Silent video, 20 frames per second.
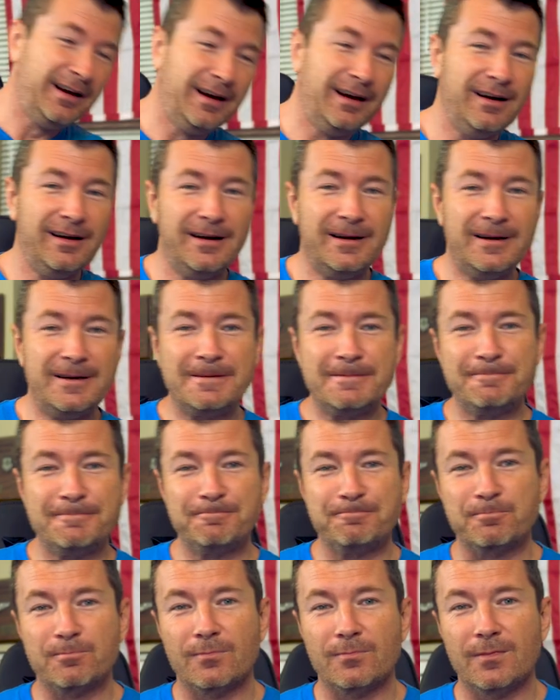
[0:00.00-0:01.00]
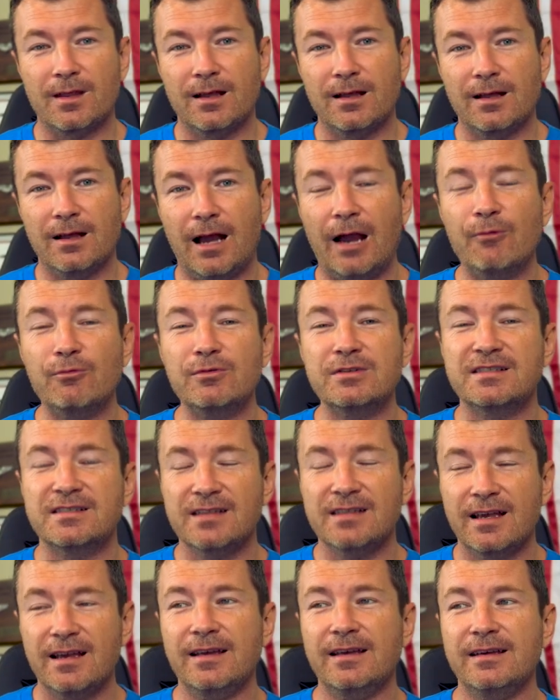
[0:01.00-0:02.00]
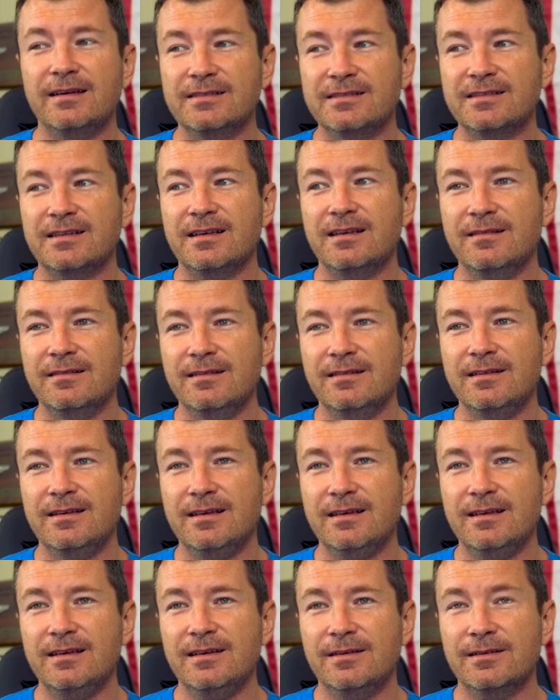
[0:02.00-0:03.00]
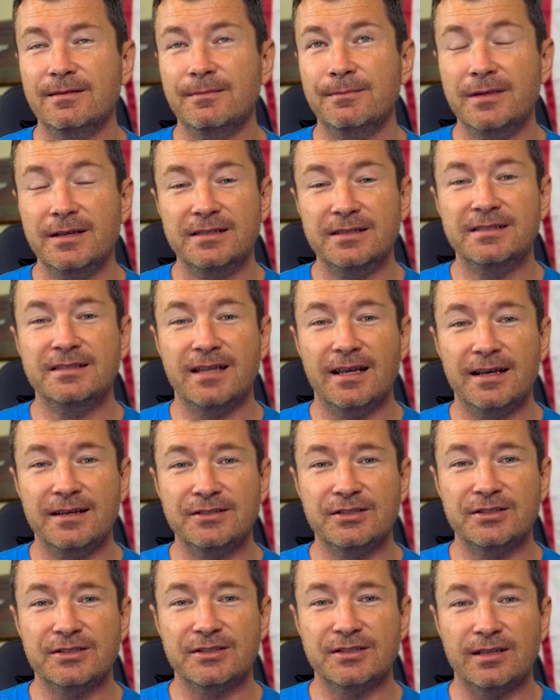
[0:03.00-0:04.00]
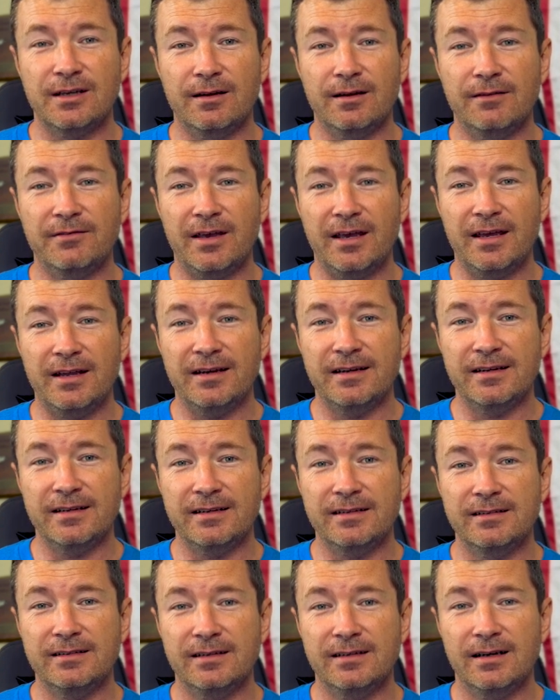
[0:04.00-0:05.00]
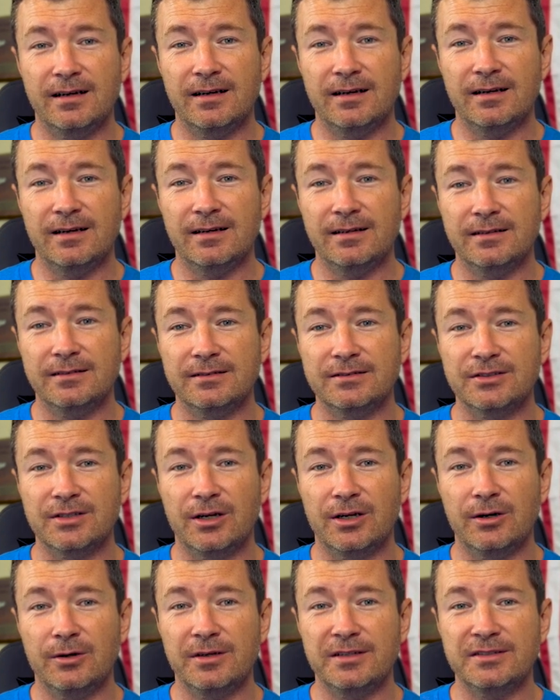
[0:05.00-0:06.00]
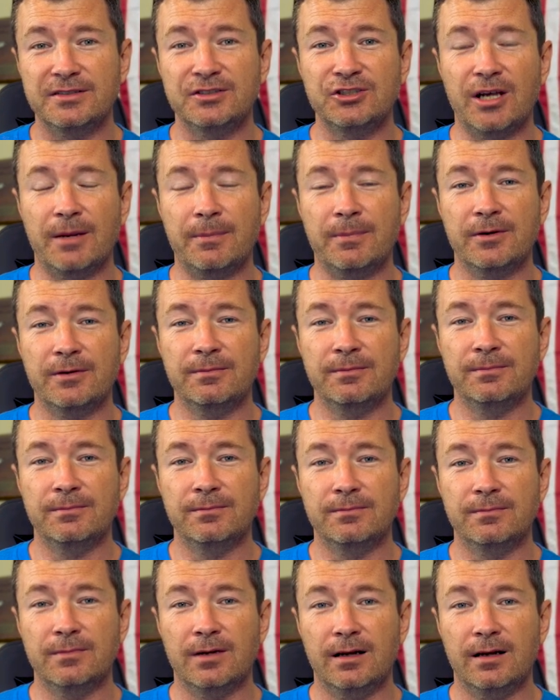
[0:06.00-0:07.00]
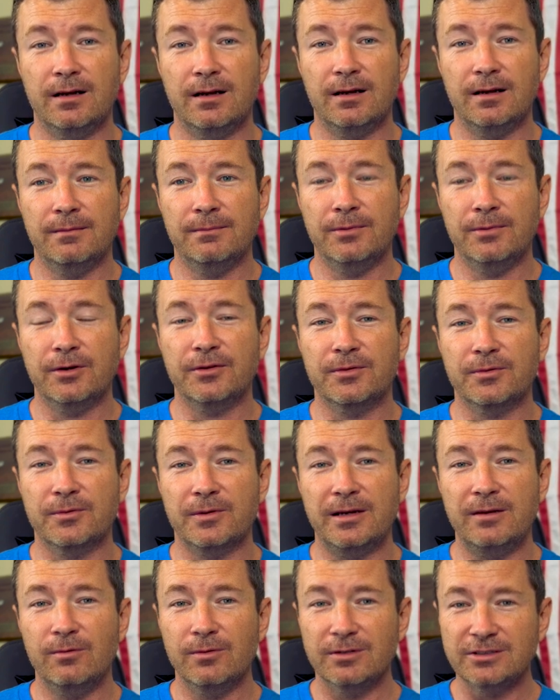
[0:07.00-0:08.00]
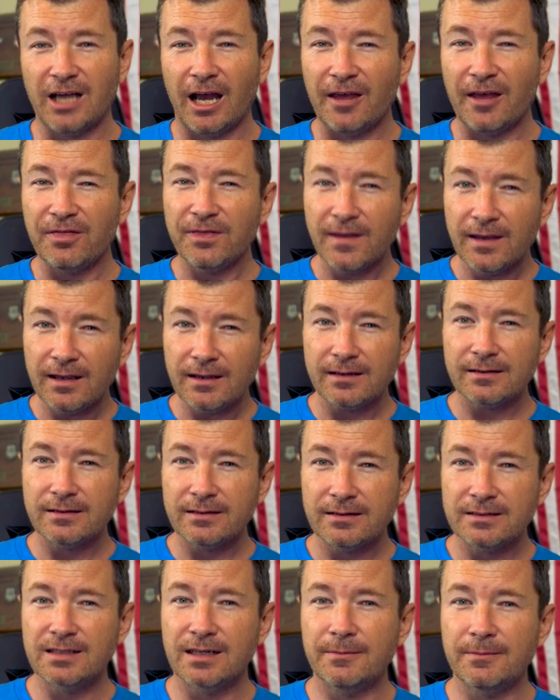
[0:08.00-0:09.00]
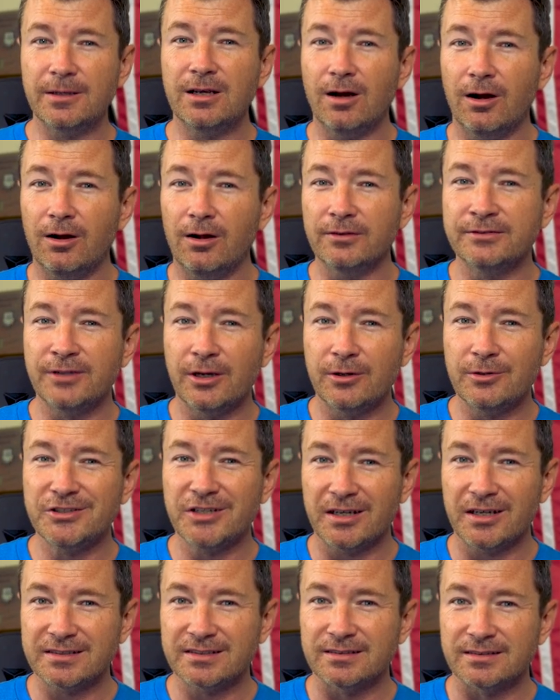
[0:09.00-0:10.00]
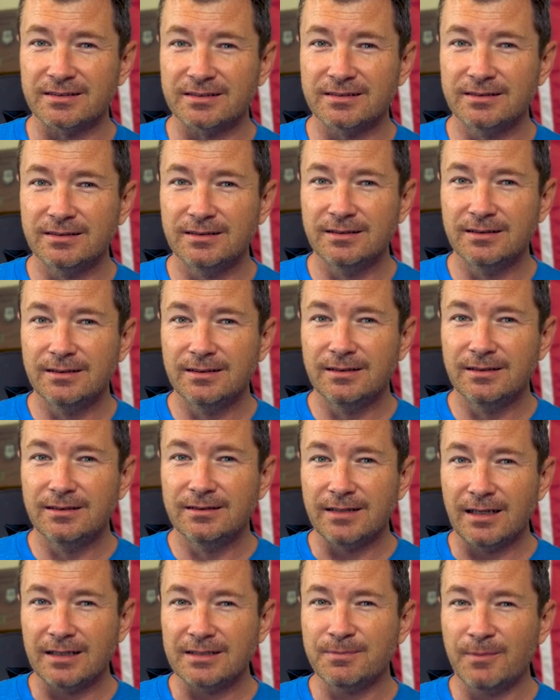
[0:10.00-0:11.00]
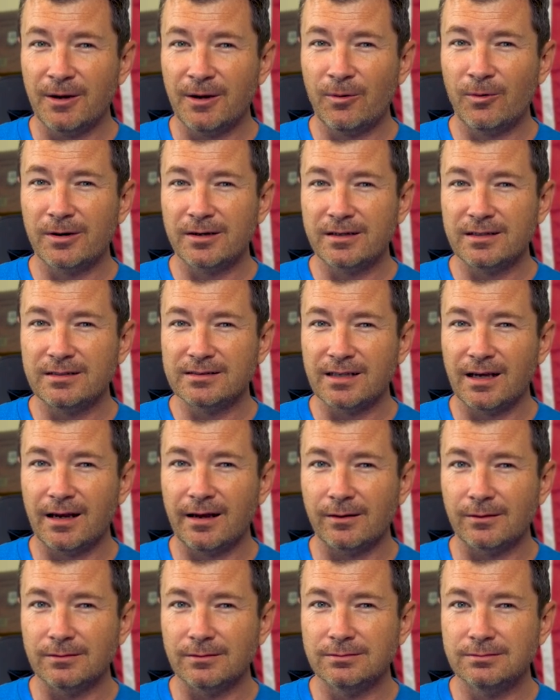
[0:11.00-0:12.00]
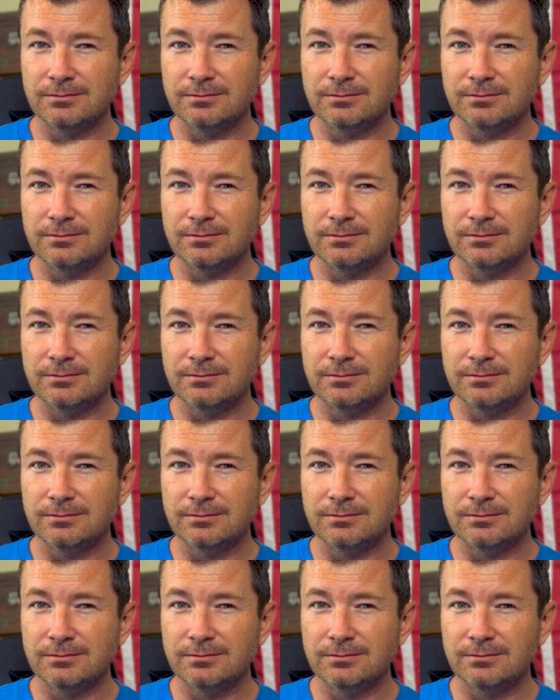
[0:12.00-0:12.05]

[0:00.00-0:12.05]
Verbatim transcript: Um, I would say it's in the mid stages of editing. Uh, so it's Shepard uh, book three, which I think is going to be called No Justice. That's my working title.